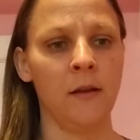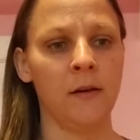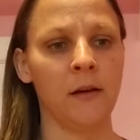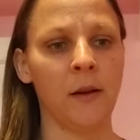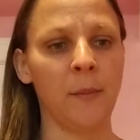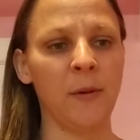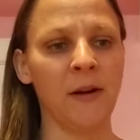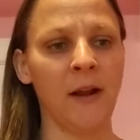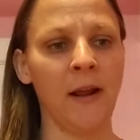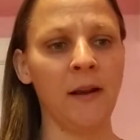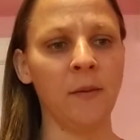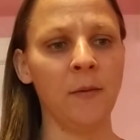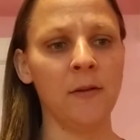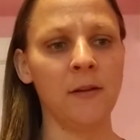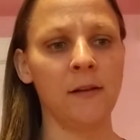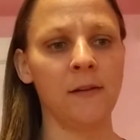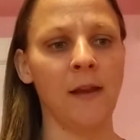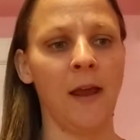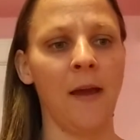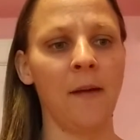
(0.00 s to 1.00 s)
Number nine on
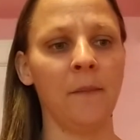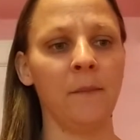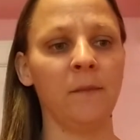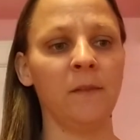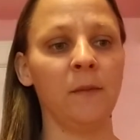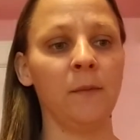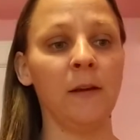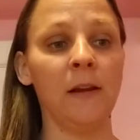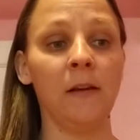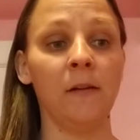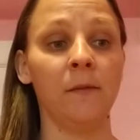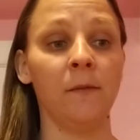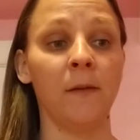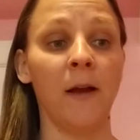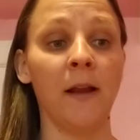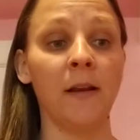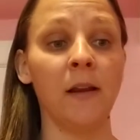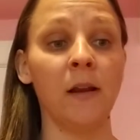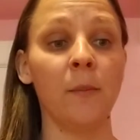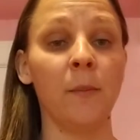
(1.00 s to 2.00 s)
my list have to be
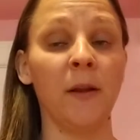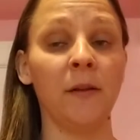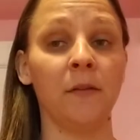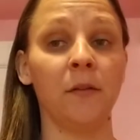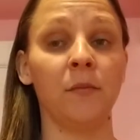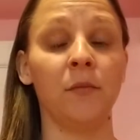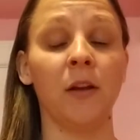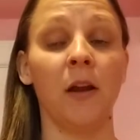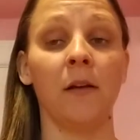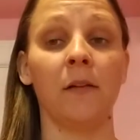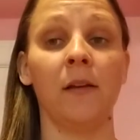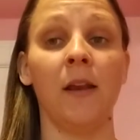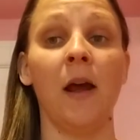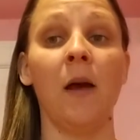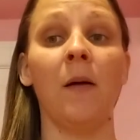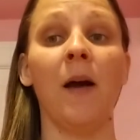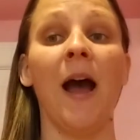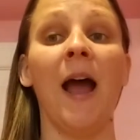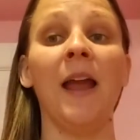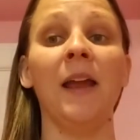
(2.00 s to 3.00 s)
finding a bunch of junk.
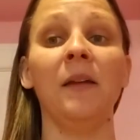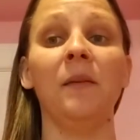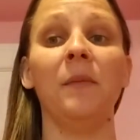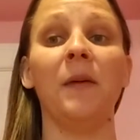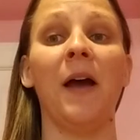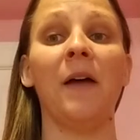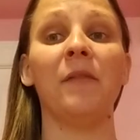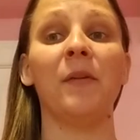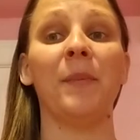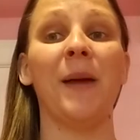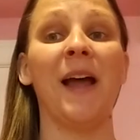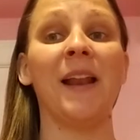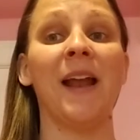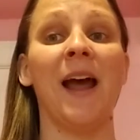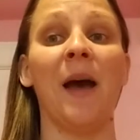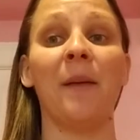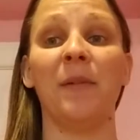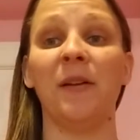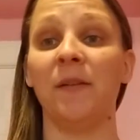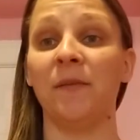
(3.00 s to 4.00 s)
Now, I have a bad
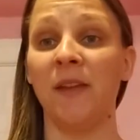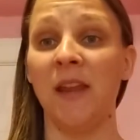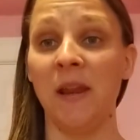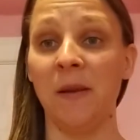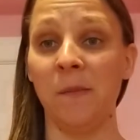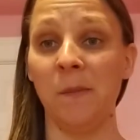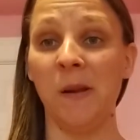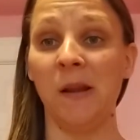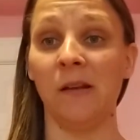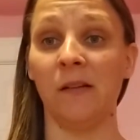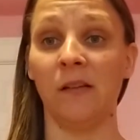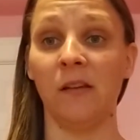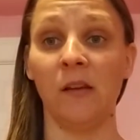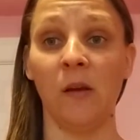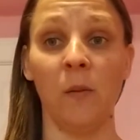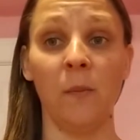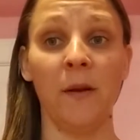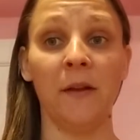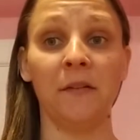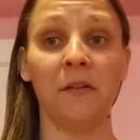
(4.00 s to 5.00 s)
habit of keeping
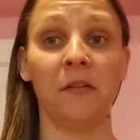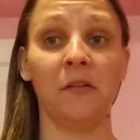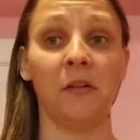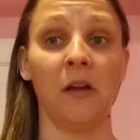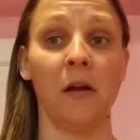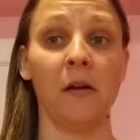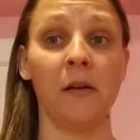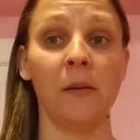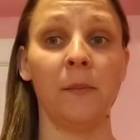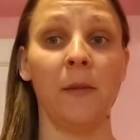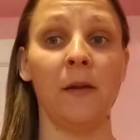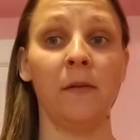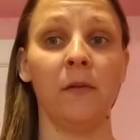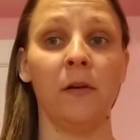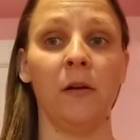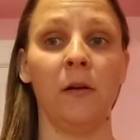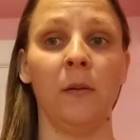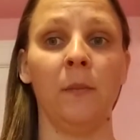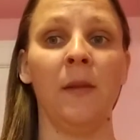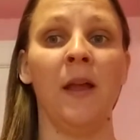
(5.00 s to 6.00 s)
so much junk in my
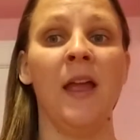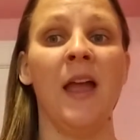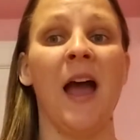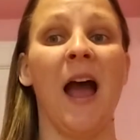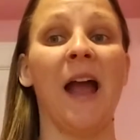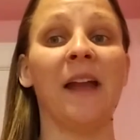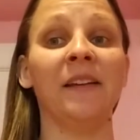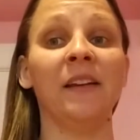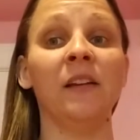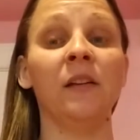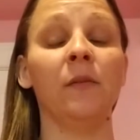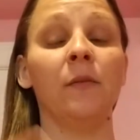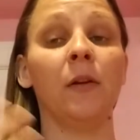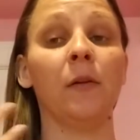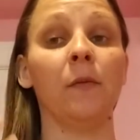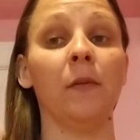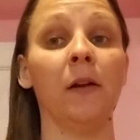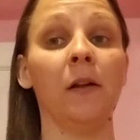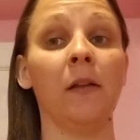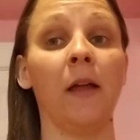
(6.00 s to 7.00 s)
room. I didn't
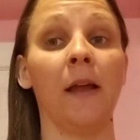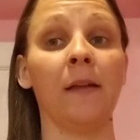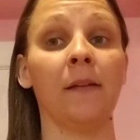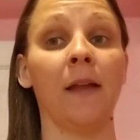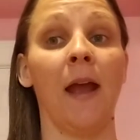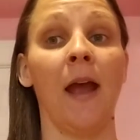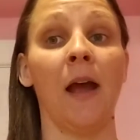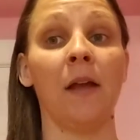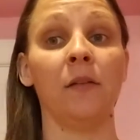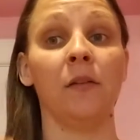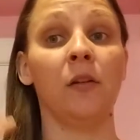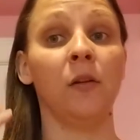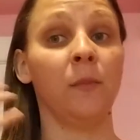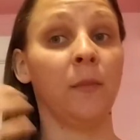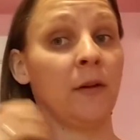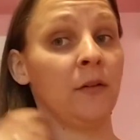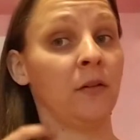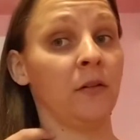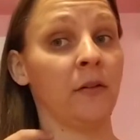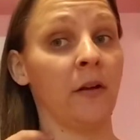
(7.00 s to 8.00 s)
even realize I had too
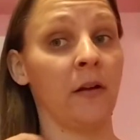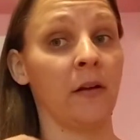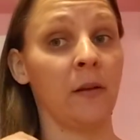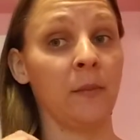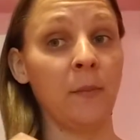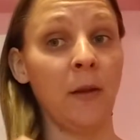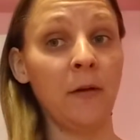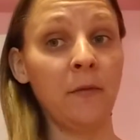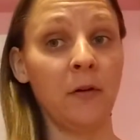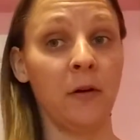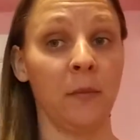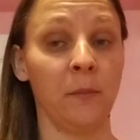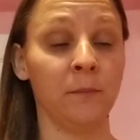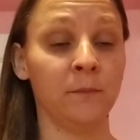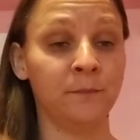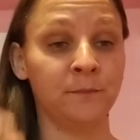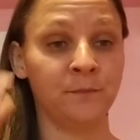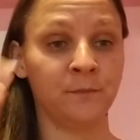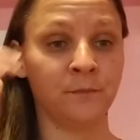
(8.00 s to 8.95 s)
much junk in my room.